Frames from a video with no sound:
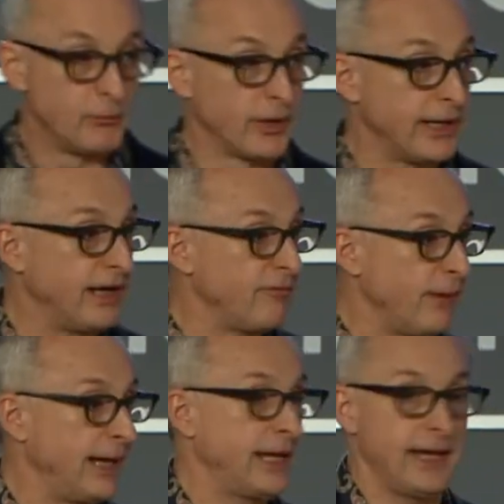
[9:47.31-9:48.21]
We're going to have
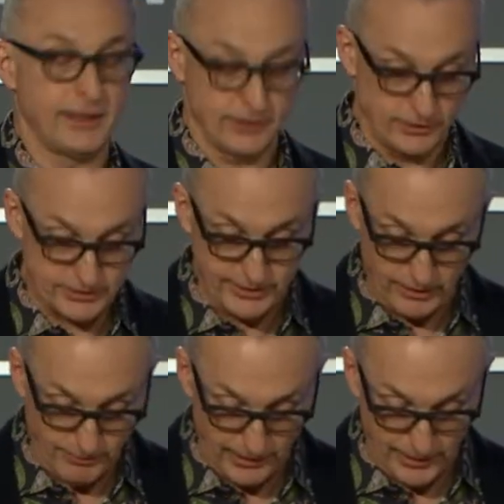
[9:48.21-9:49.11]
mic handlers
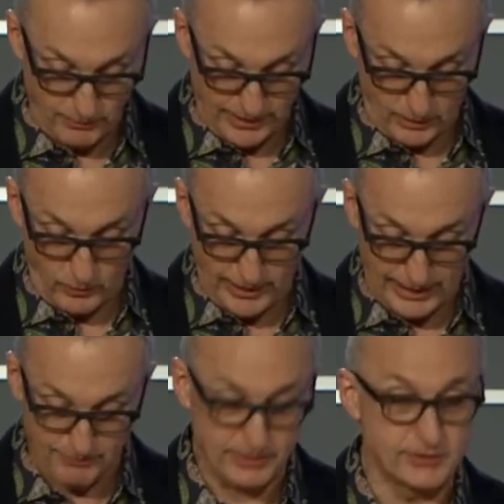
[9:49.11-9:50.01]
nearby no matter what
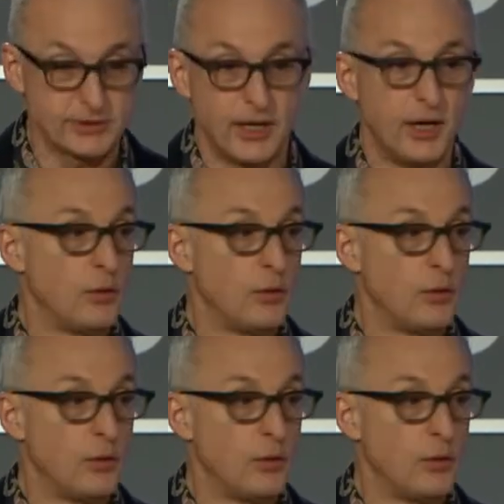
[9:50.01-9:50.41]
happens.